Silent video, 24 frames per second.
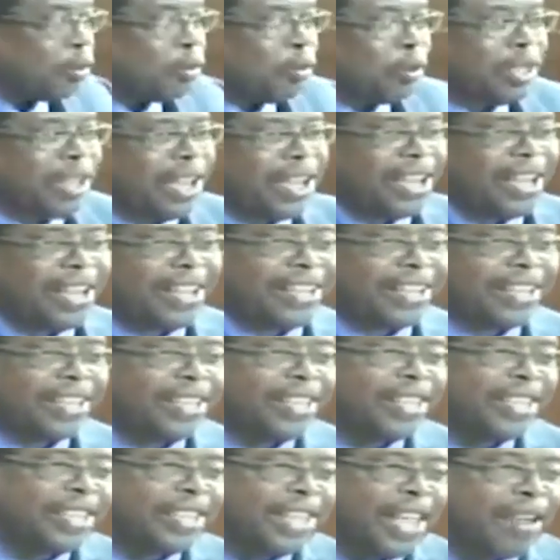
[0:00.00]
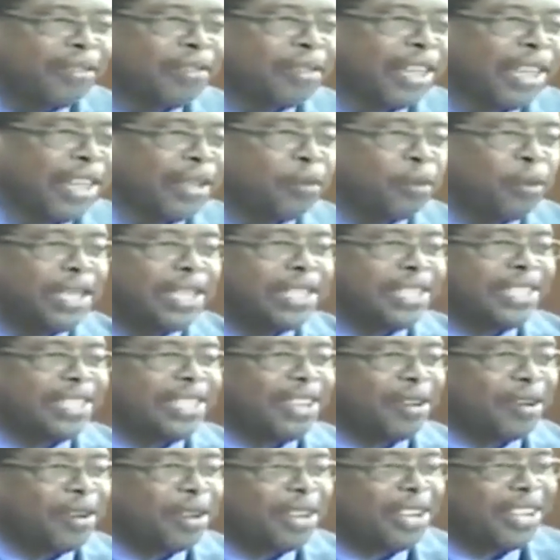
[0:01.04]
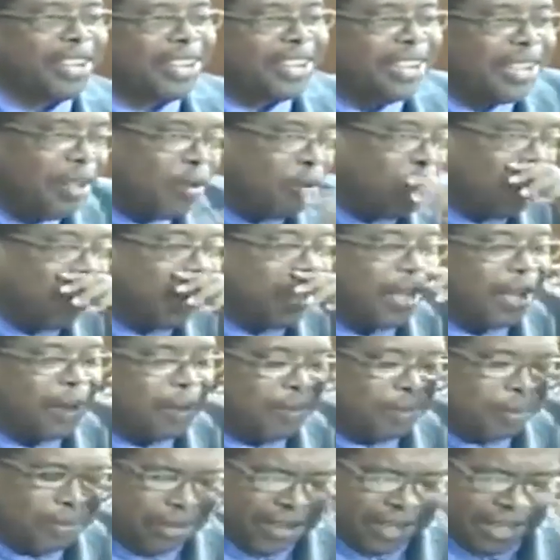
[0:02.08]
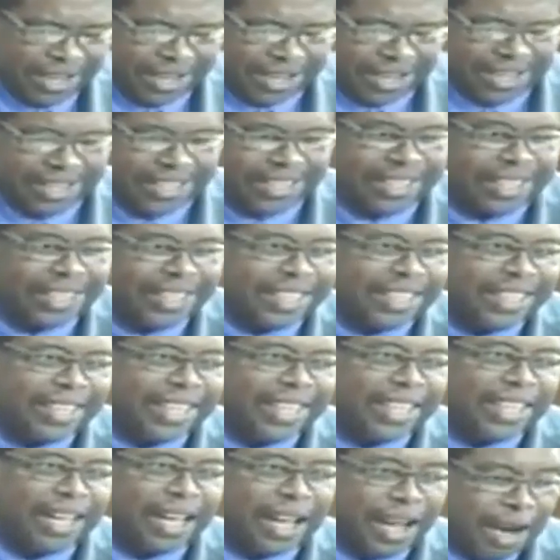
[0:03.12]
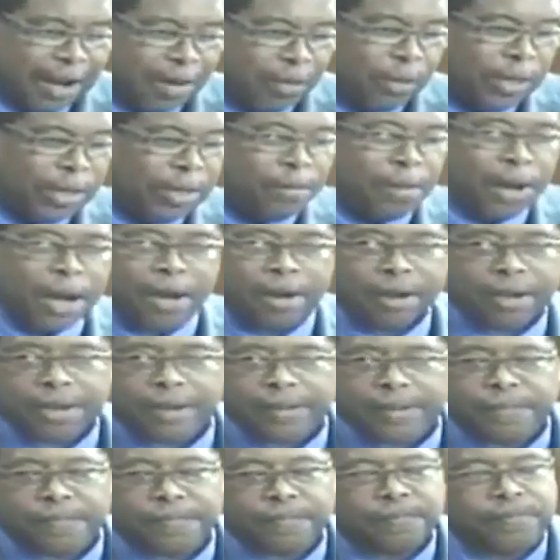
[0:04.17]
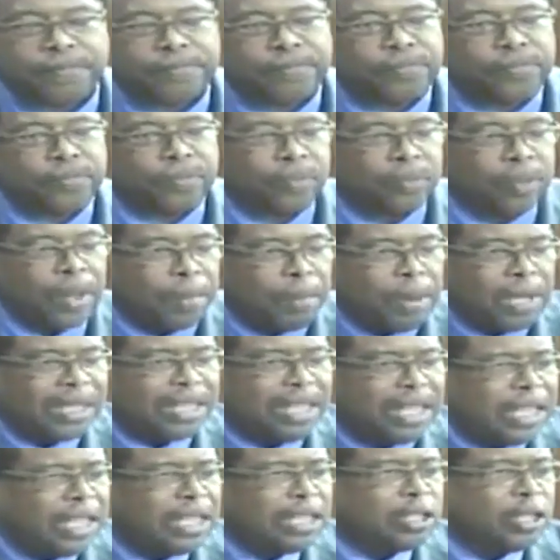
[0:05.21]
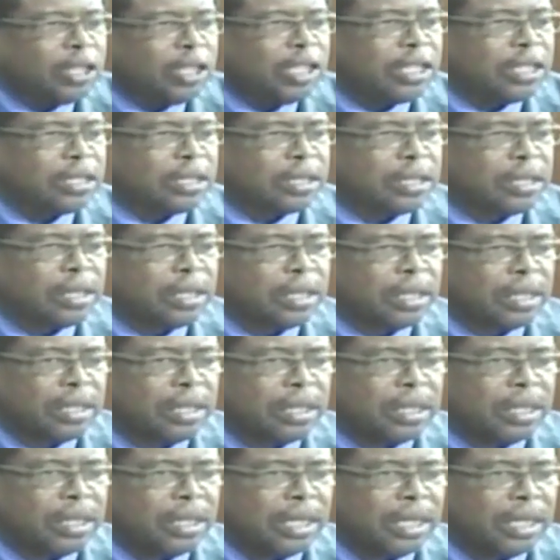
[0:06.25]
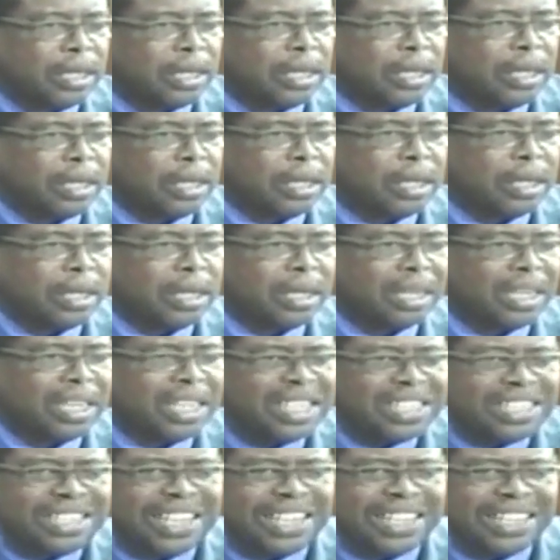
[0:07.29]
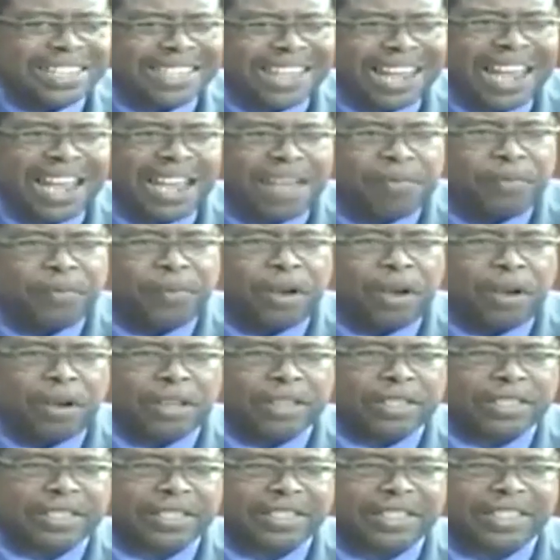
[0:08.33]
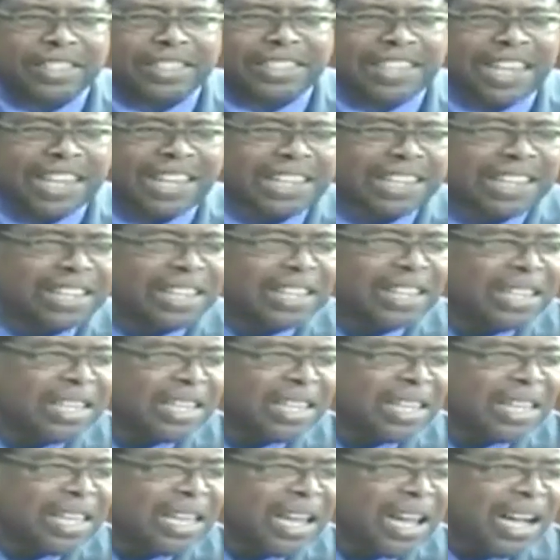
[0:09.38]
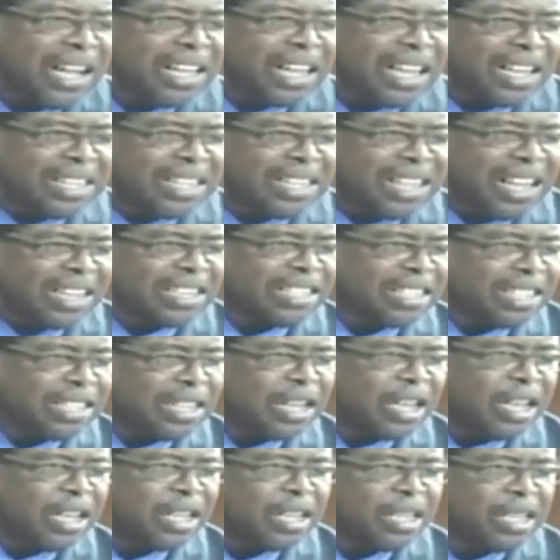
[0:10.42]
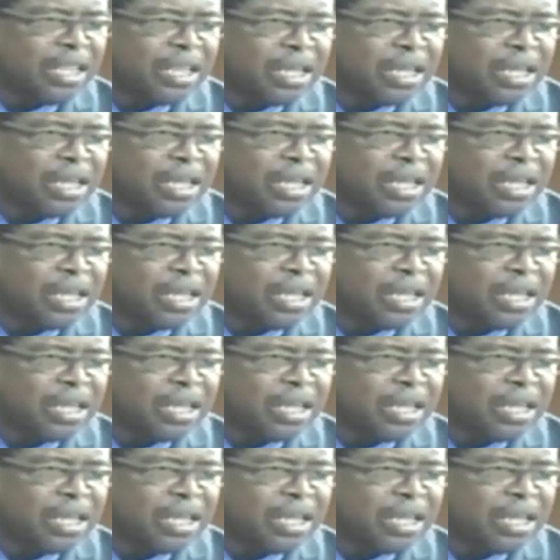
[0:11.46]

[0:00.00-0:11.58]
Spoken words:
retire. They have to get a wheelchair for them. Our wheelbarrow. But the issue is, isn't it time for us to settle on a national